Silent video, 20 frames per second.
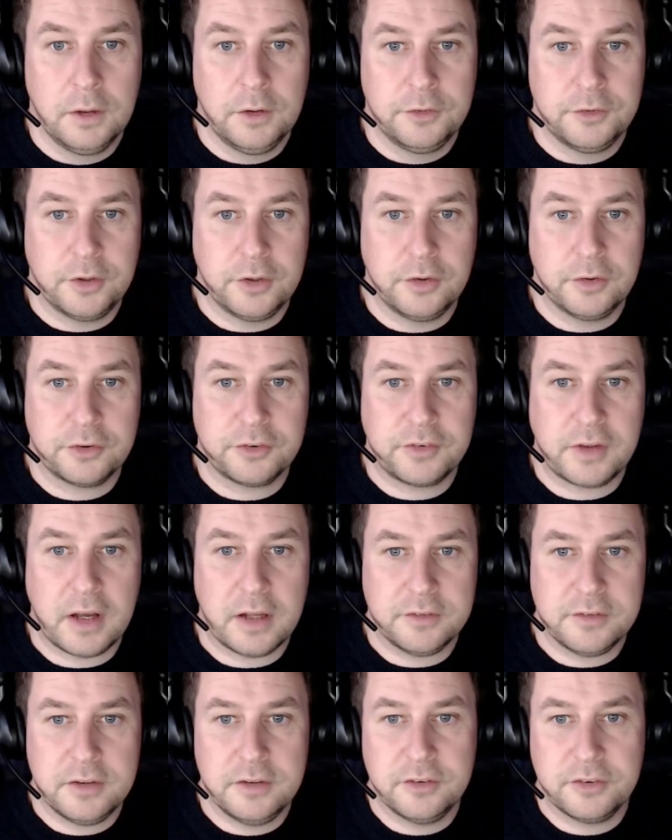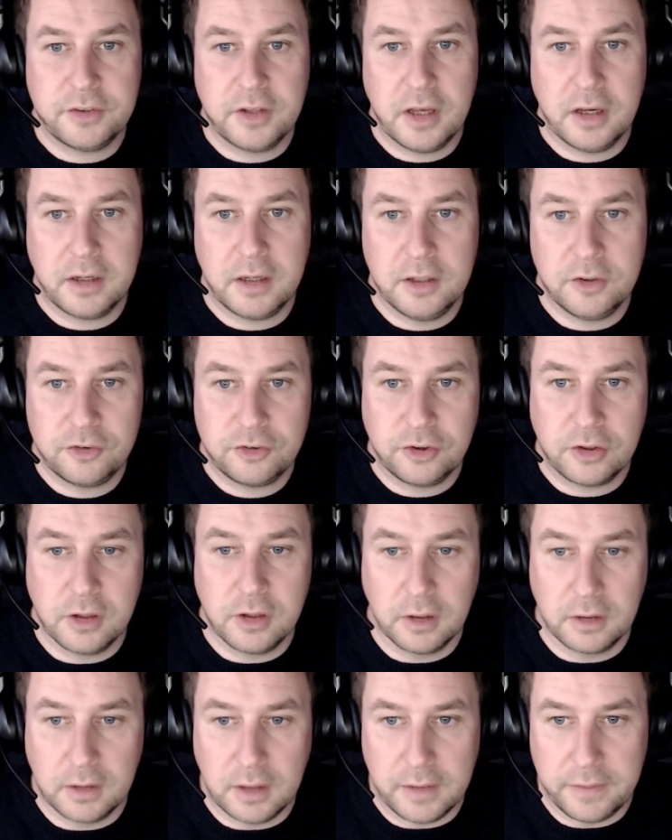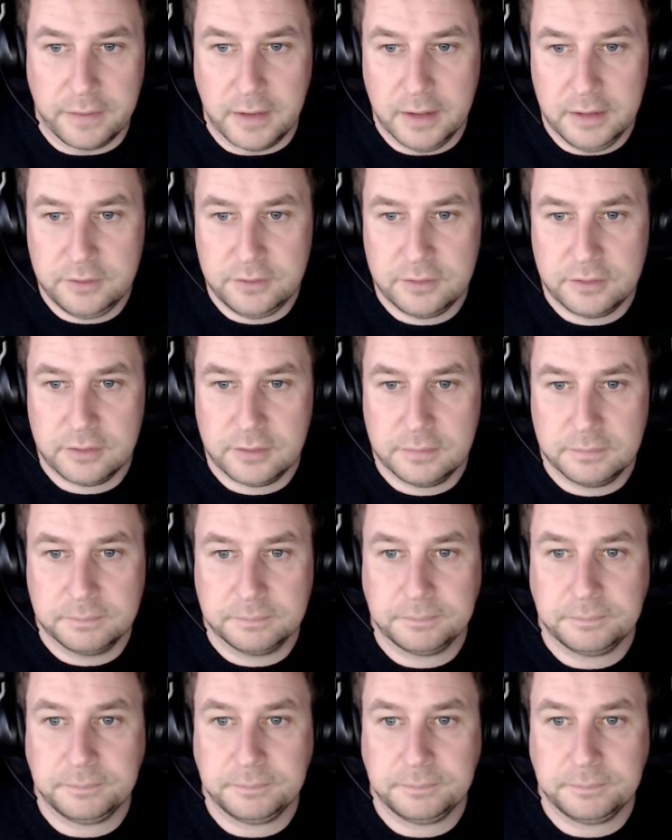So your starting circuit should look like this,